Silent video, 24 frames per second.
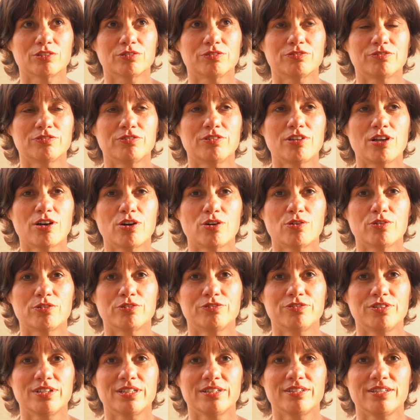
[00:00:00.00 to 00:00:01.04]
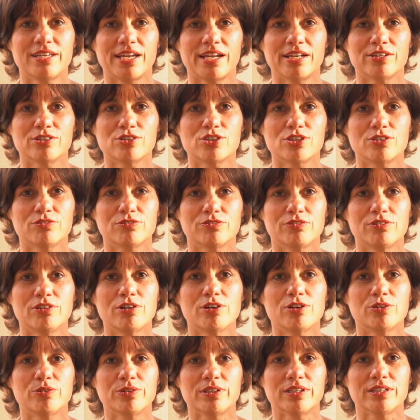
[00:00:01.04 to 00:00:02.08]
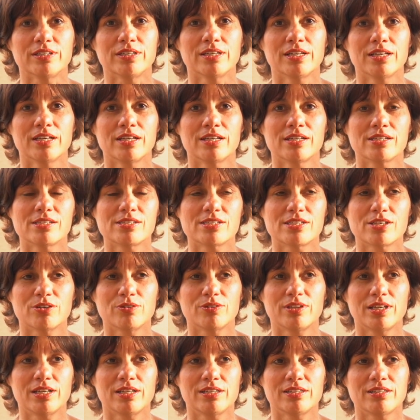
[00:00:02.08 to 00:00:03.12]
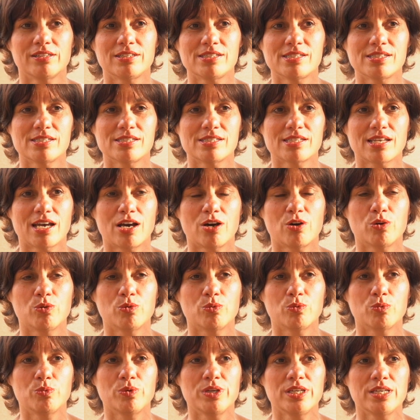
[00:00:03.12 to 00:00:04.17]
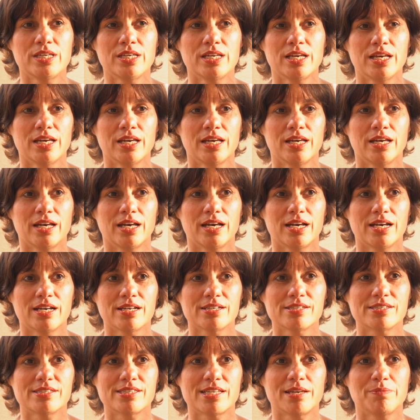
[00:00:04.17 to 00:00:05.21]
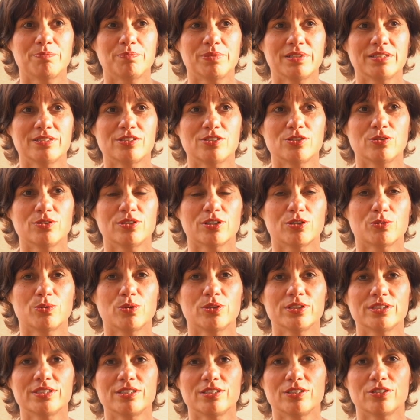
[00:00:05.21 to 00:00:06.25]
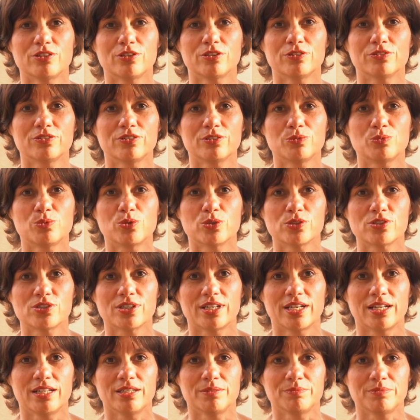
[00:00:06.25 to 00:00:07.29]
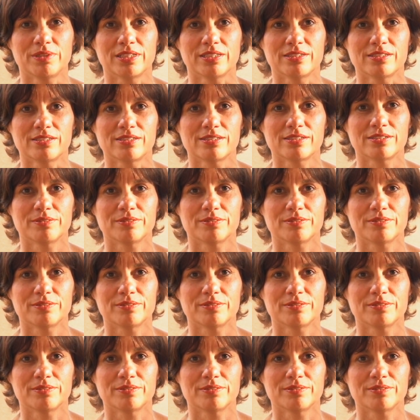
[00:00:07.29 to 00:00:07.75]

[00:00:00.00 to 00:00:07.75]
of flow, feel the energy flowing. So then this is how we step into the quality of the water element.